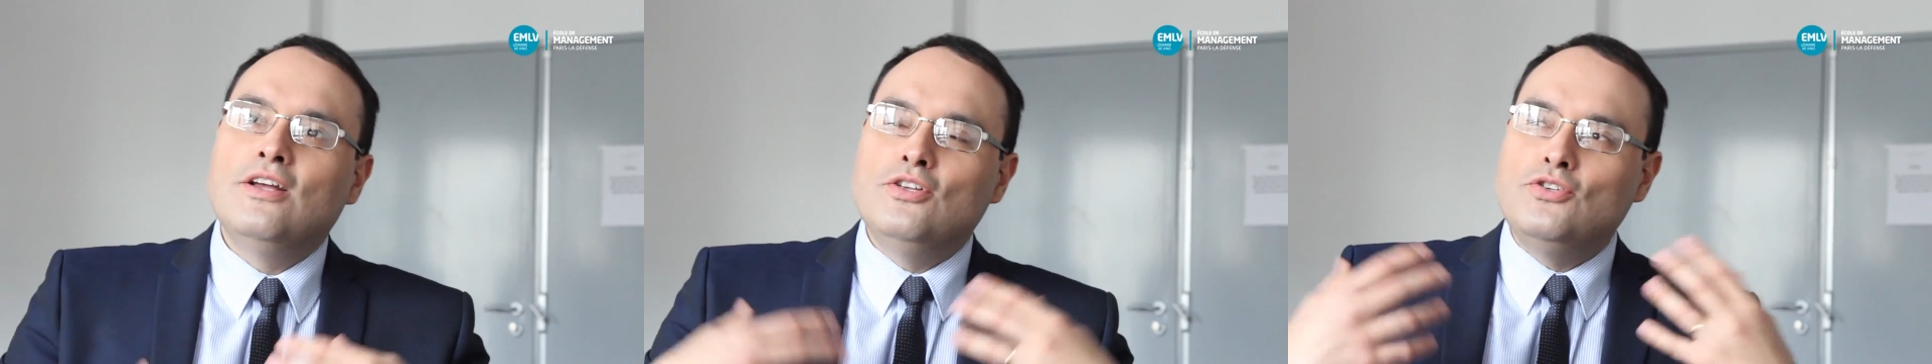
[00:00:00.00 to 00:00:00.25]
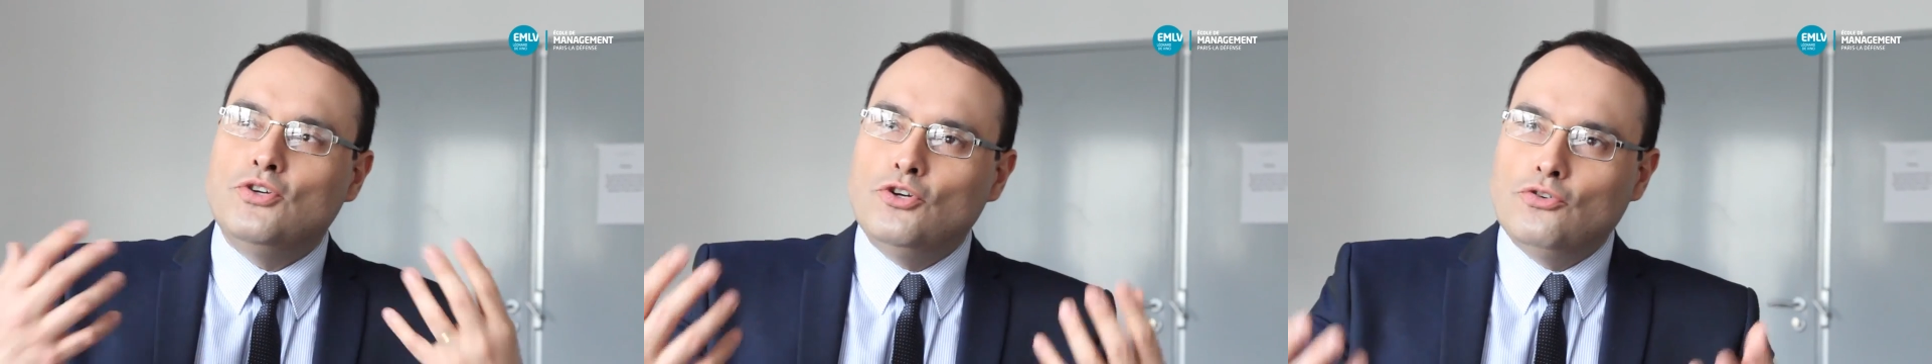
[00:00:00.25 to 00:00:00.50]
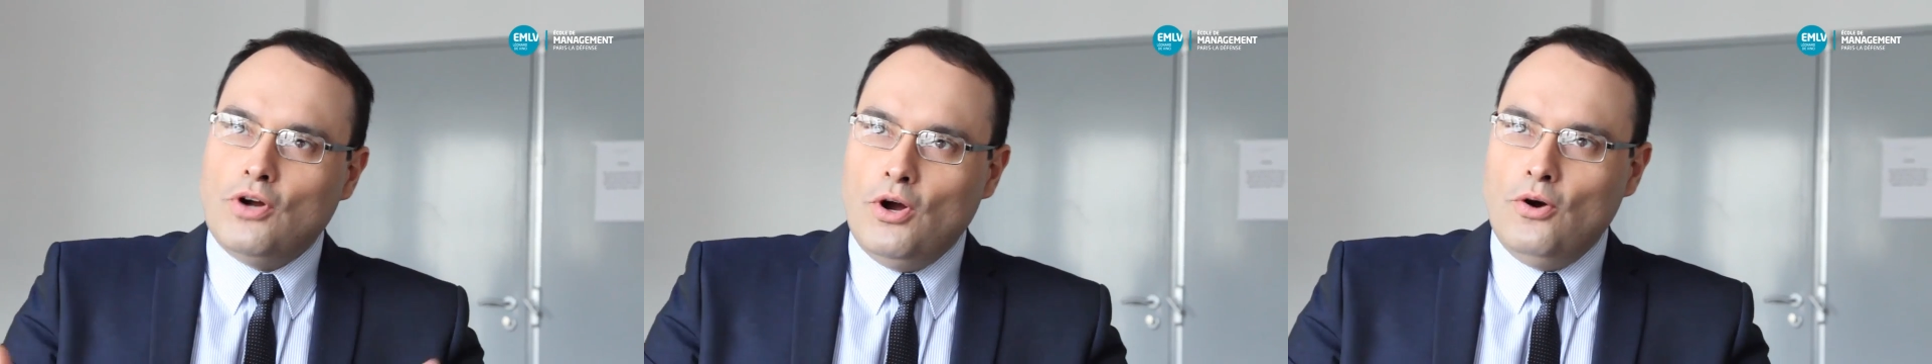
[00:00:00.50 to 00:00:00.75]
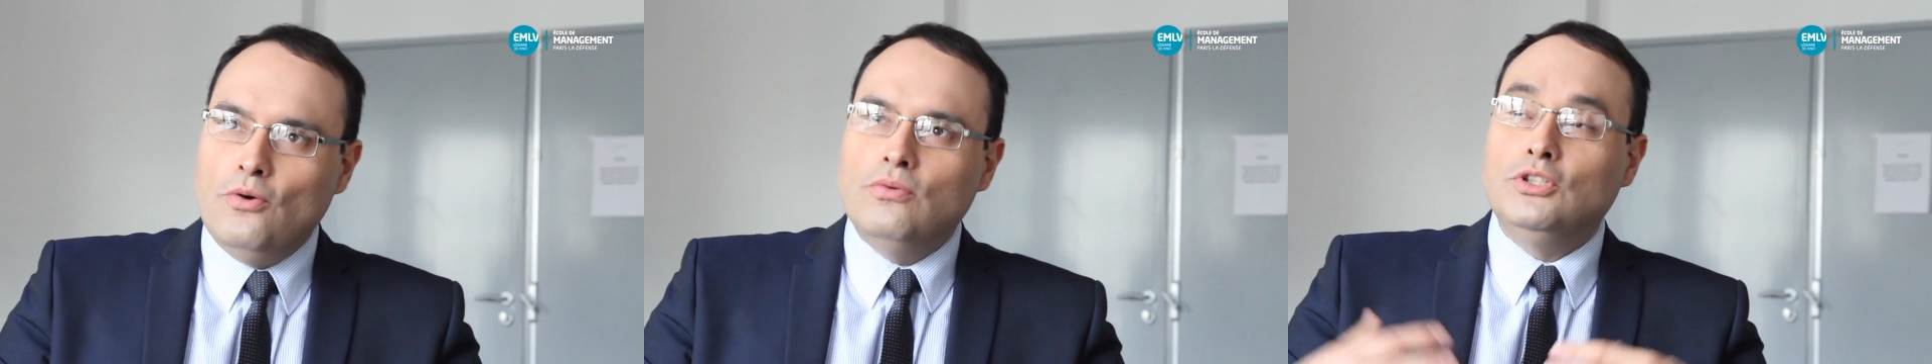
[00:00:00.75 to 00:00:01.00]
to
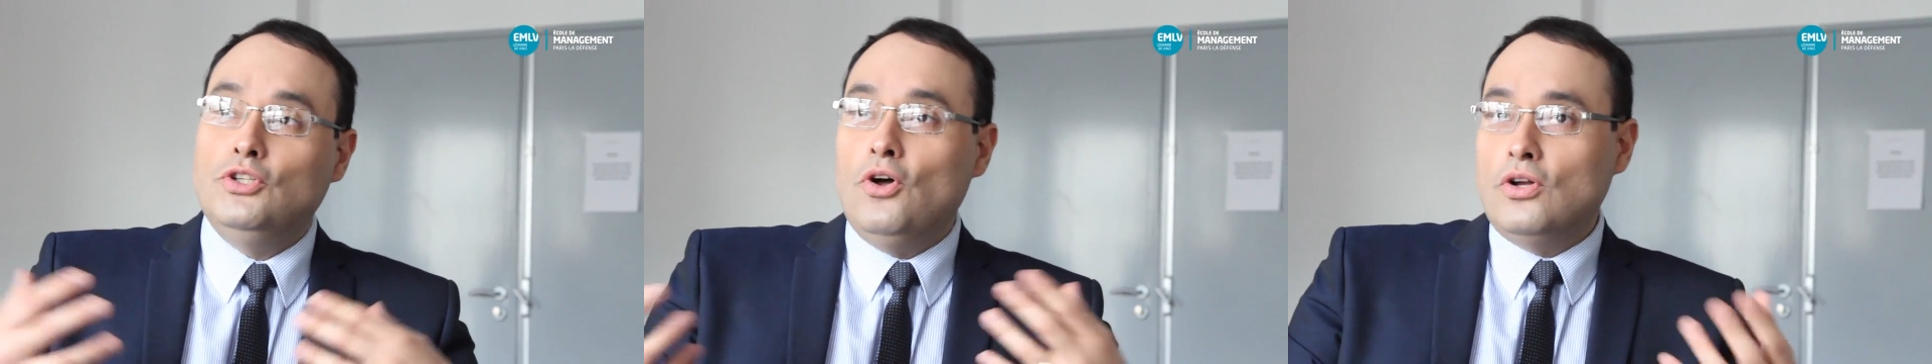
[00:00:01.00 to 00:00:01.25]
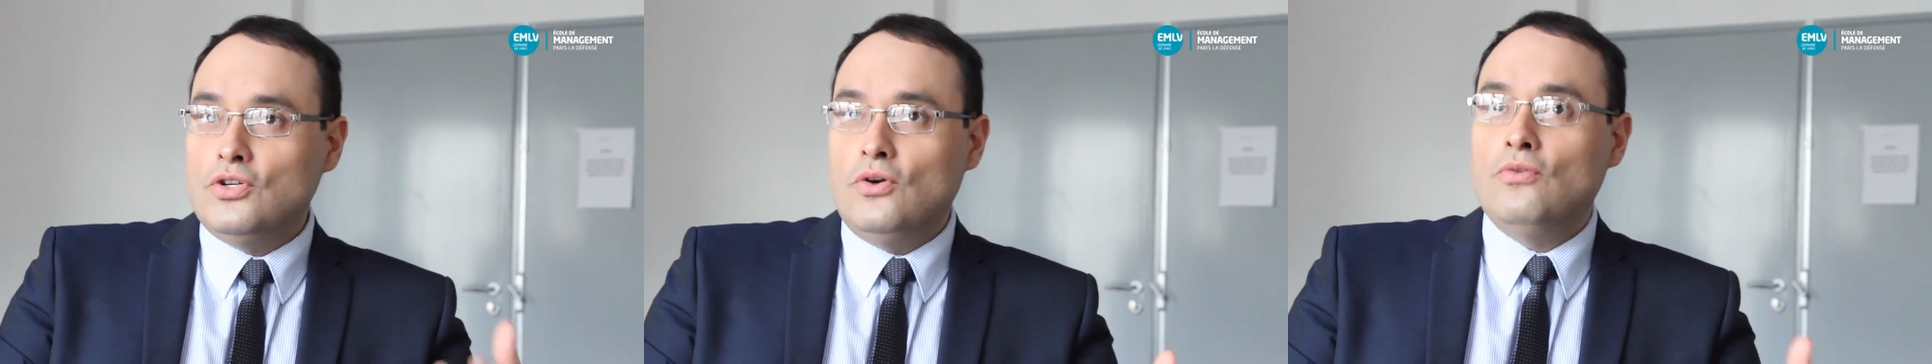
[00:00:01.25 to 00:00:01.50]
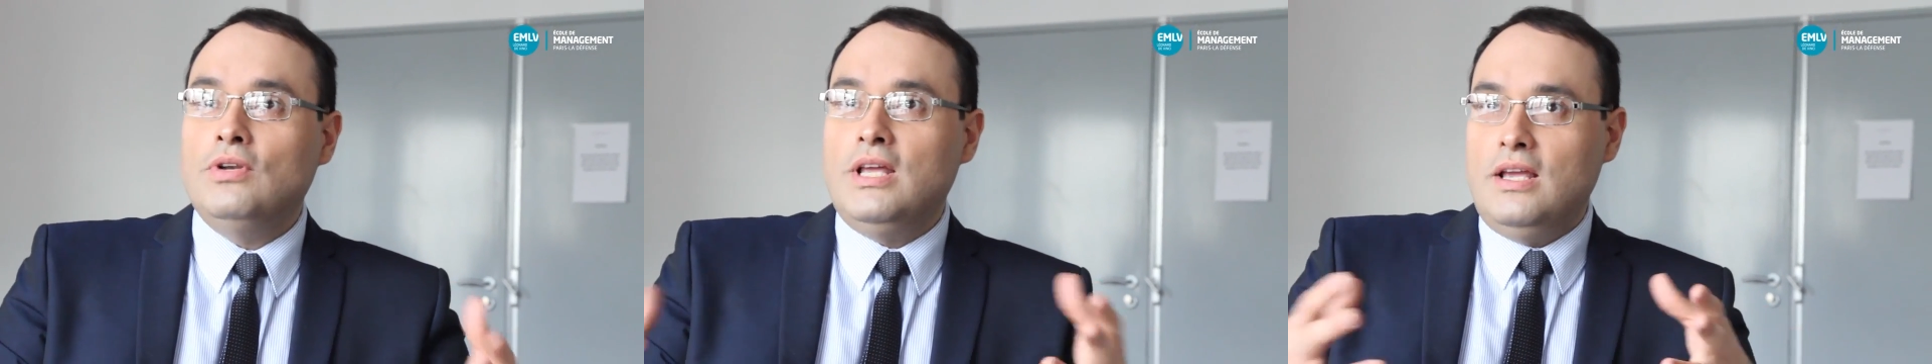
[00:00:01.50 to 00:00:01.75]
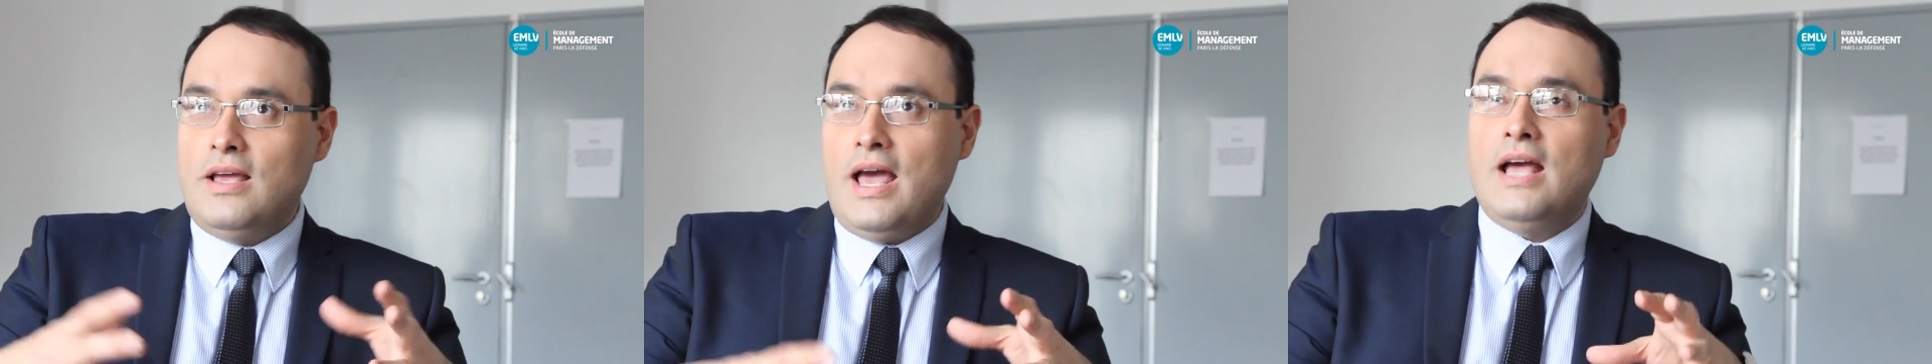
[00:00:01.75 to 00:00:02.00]
grow not
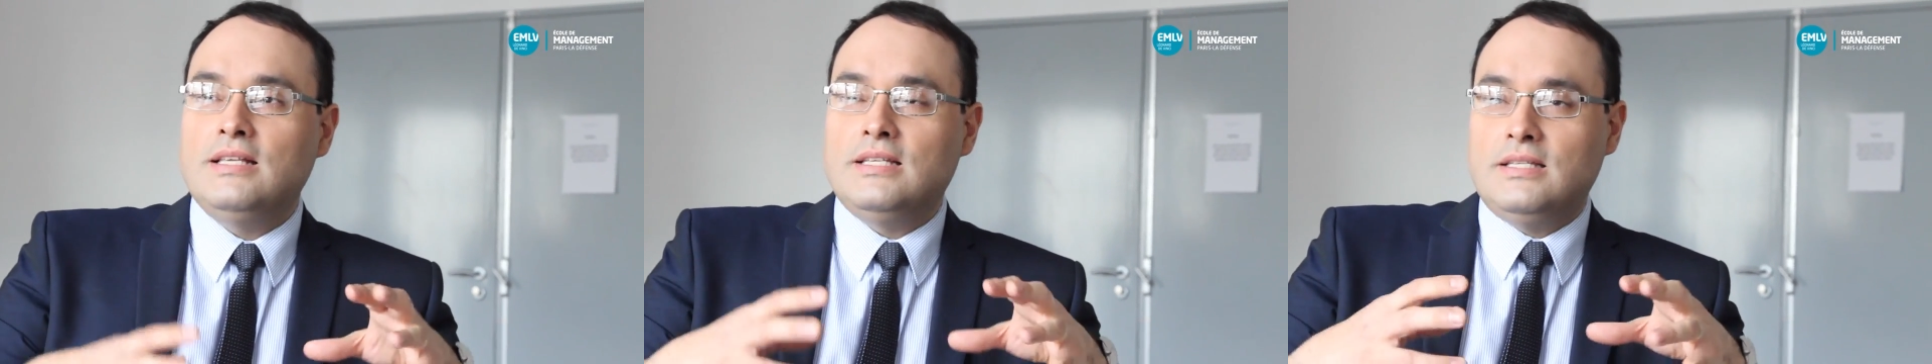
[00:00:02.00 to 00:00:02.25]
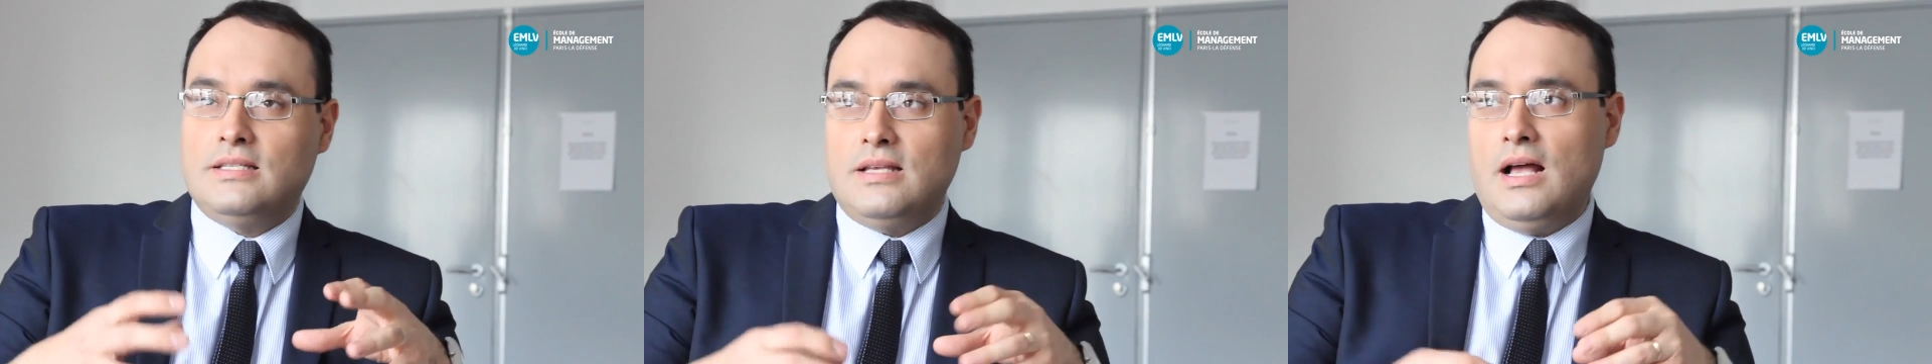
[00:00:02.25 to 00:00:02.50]
only as